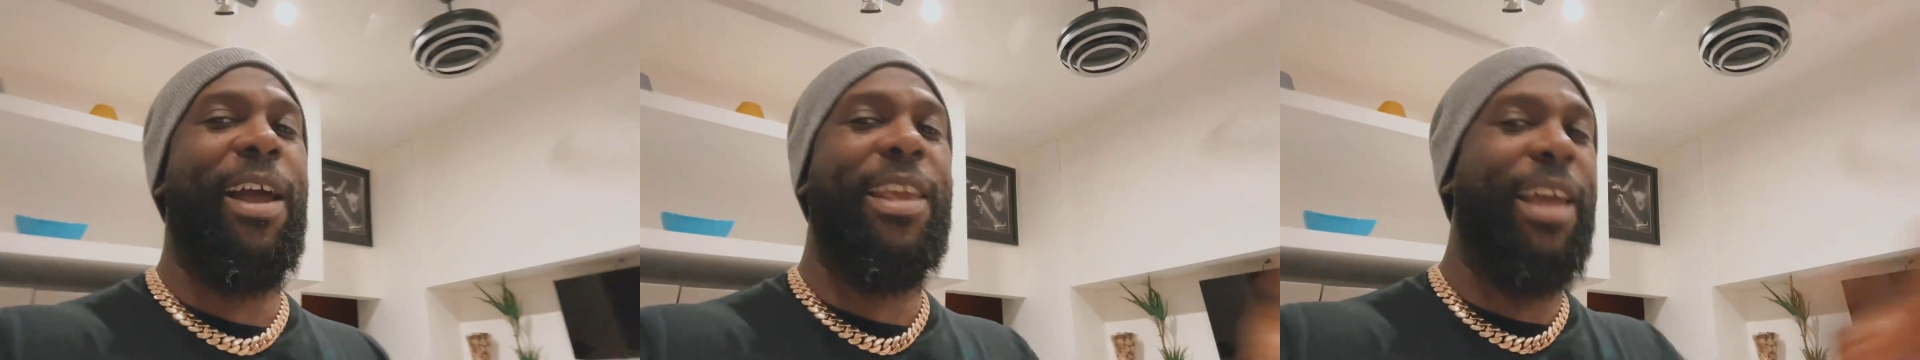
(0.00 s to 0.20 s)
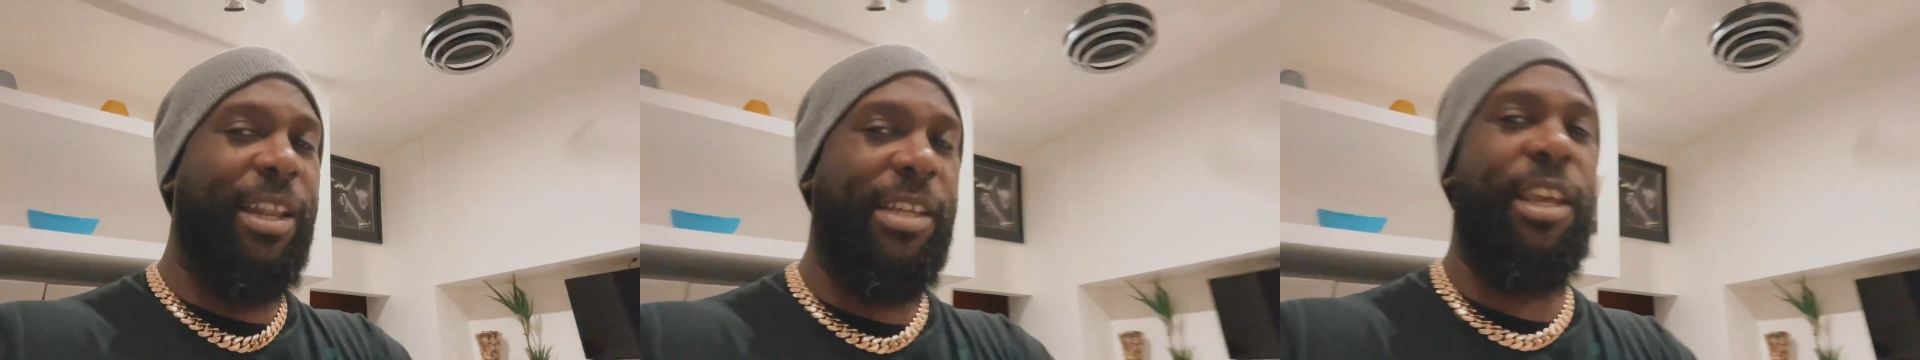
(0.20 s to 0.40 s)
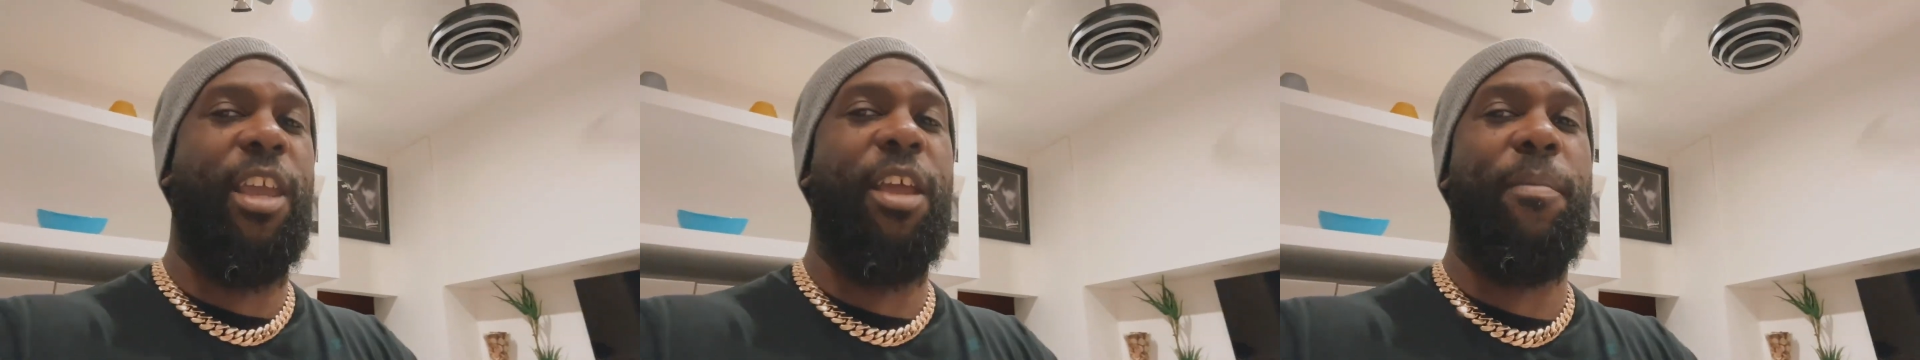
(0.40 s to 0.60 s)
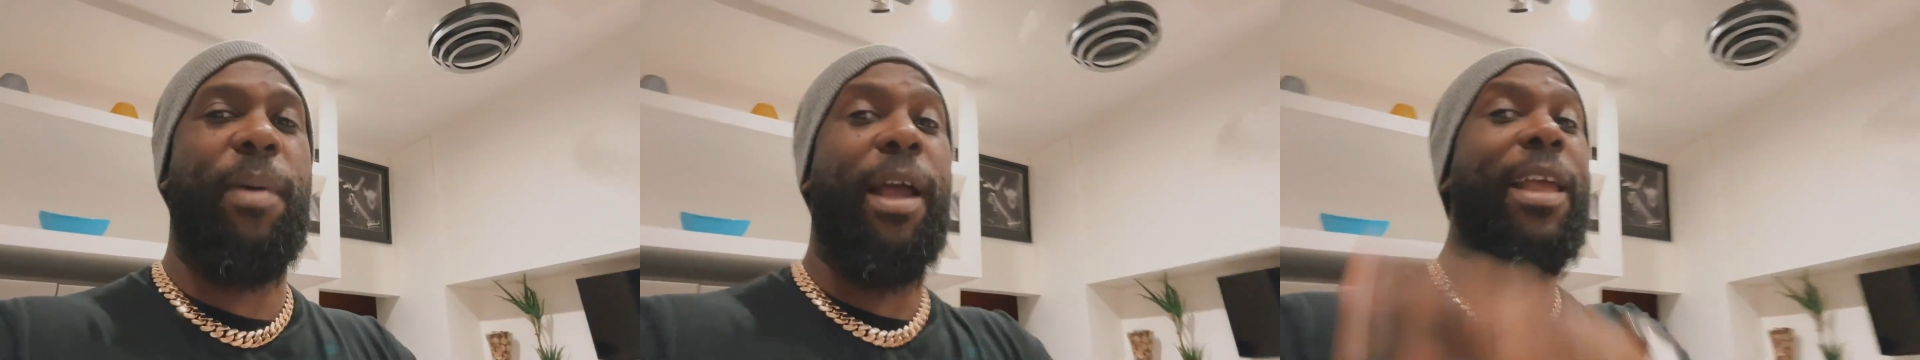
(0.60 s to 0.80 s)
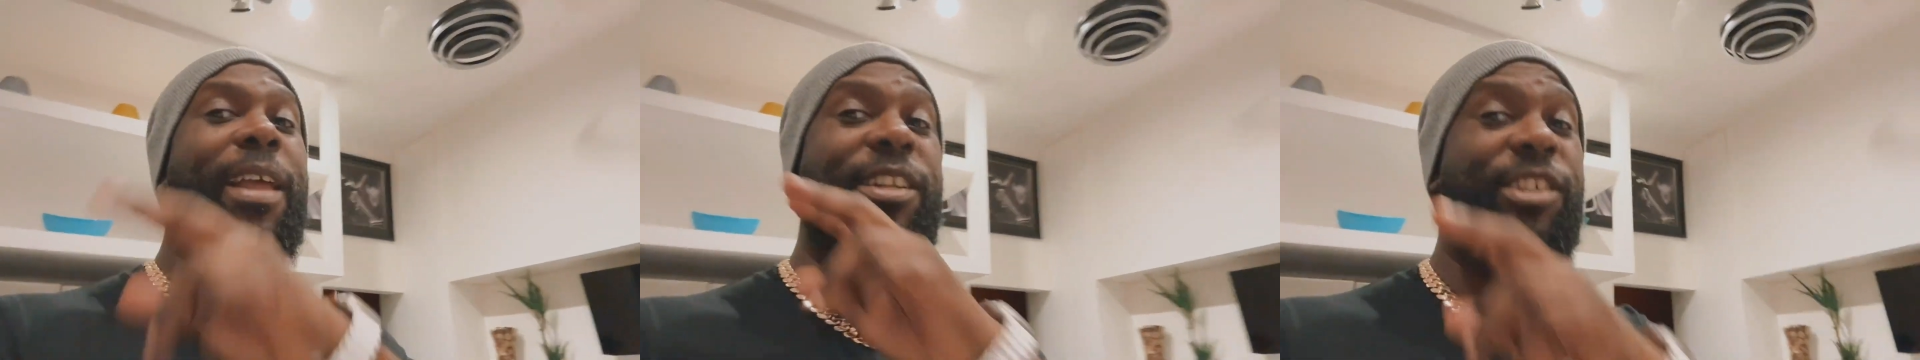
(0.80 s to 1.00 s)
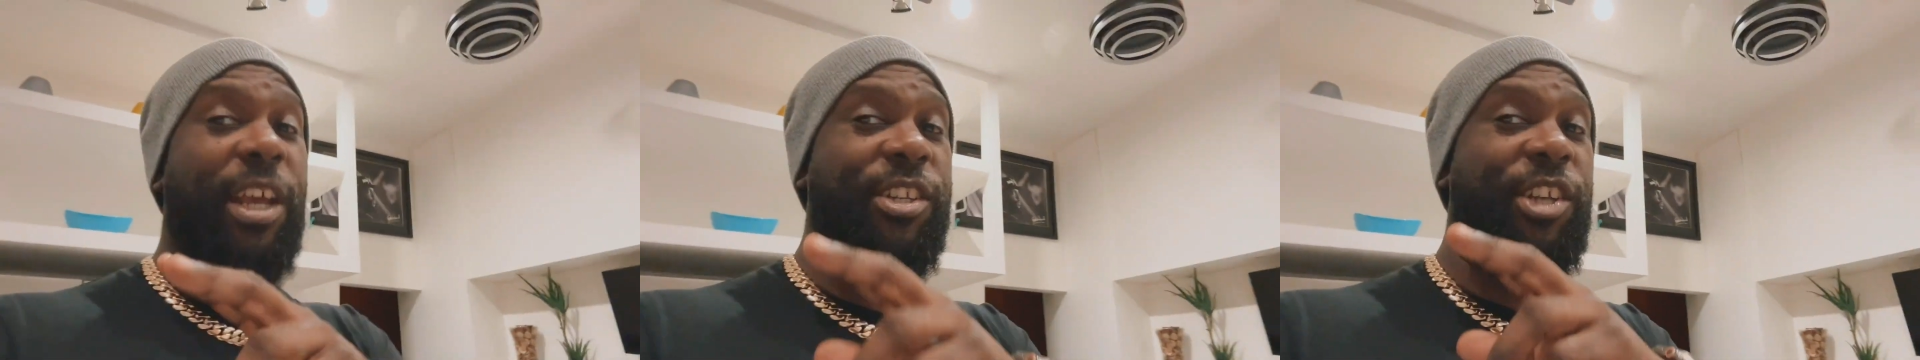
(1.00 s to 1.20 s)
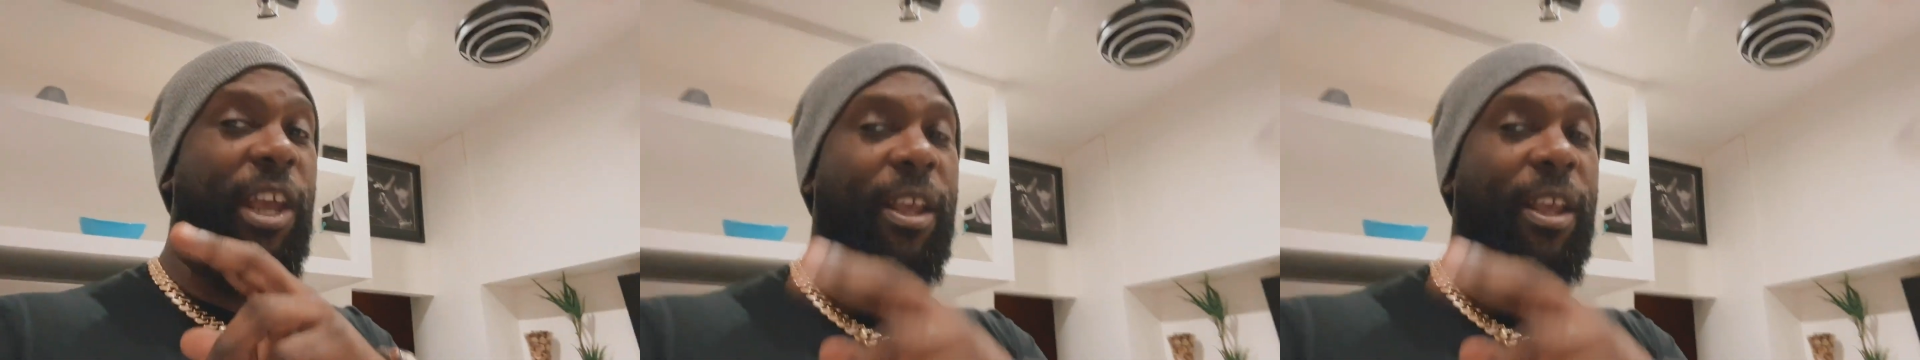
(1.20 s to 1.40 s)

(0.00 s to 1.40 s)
I can't take it back. Check, check.